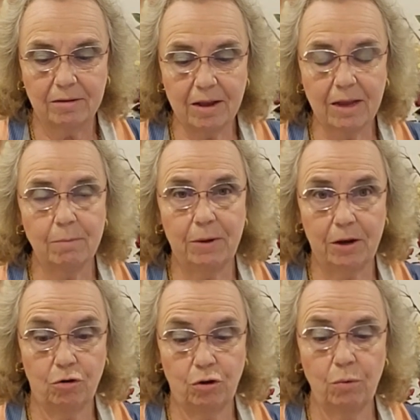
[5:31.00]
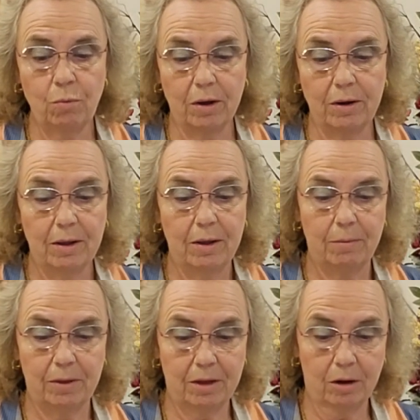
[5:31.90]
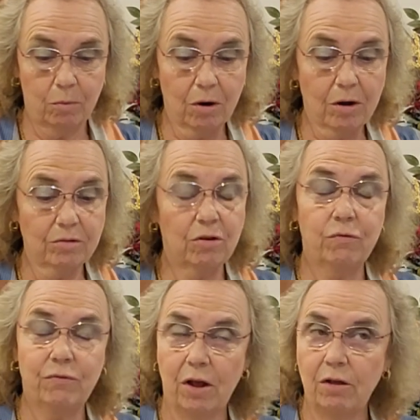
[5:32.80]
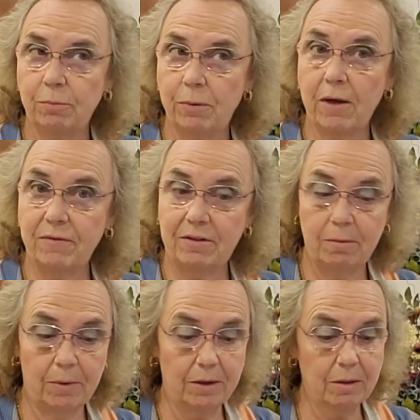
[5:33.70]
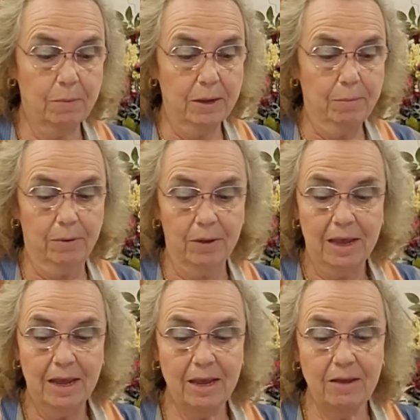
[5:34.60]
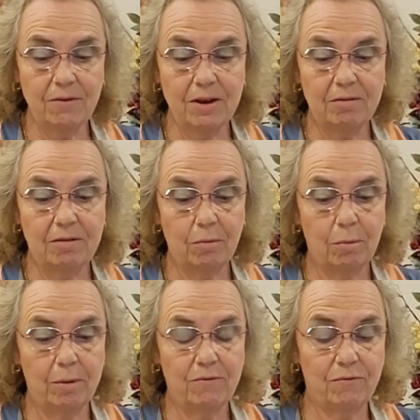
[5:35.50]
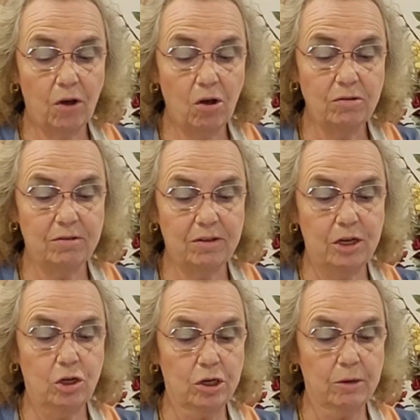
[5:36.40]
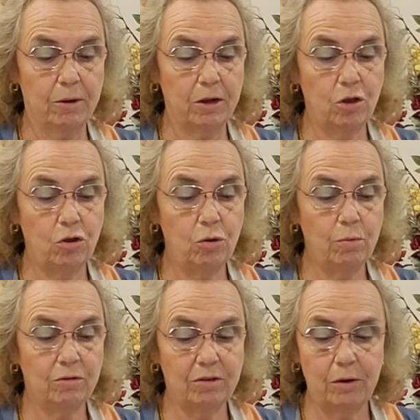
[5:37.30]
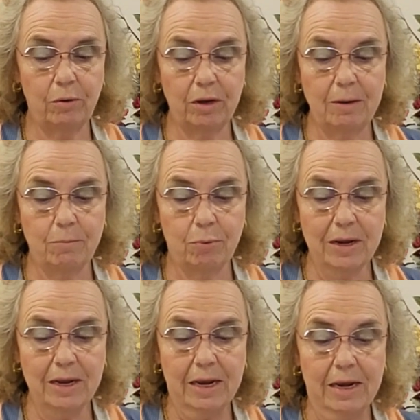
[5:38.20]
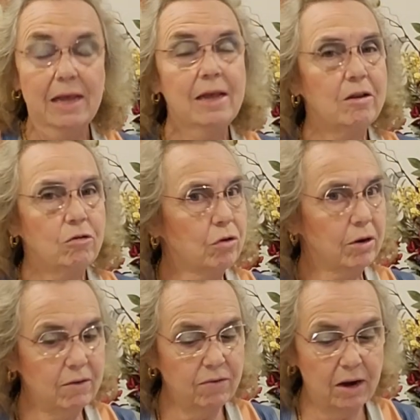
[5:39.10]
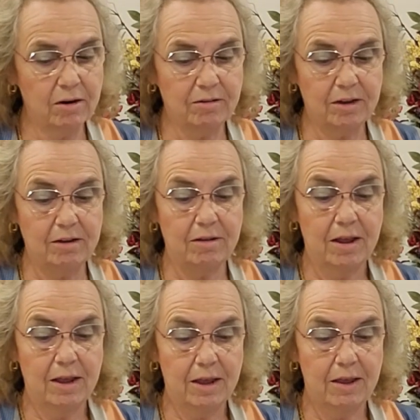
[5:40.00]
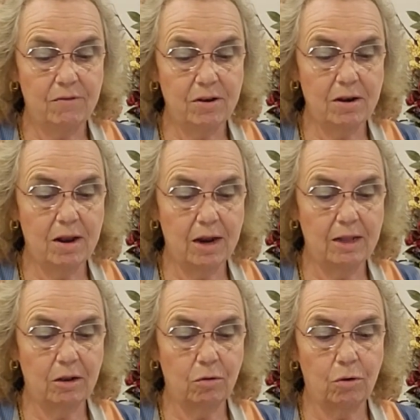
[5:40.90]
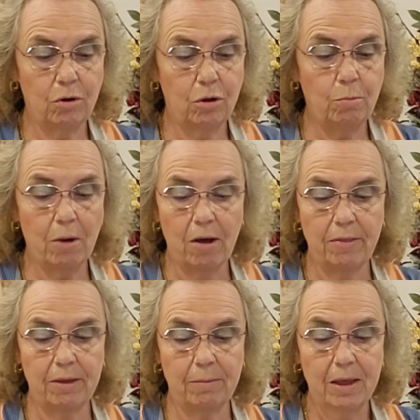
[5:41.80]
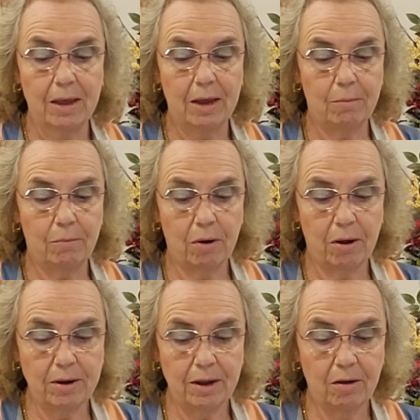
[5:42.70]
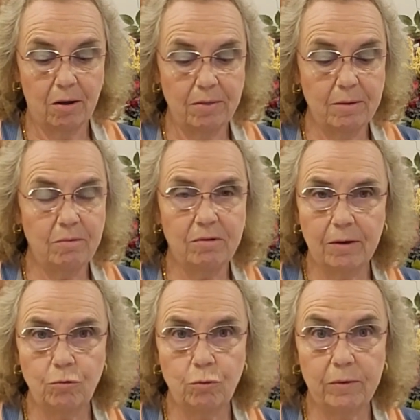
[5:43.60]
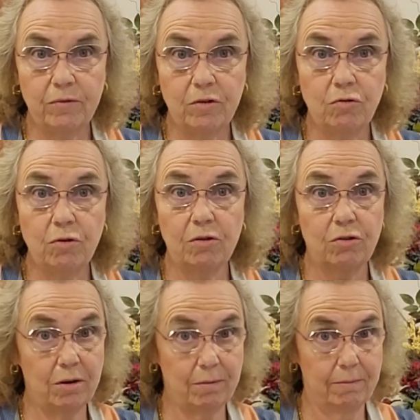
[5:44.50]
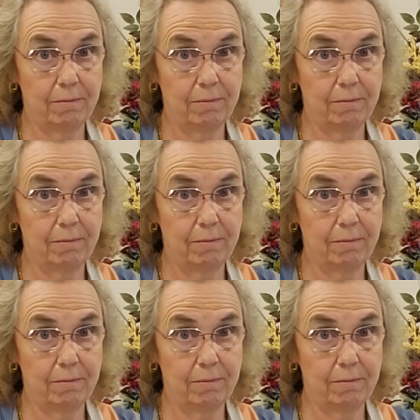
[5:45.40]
2 Peter 2:1, but there were also false prophets among the people. Even as there will be false teachers among you, you will secretly bring in destructive heresies, even denying the Lord who bought them and brought on themselves swift destruction.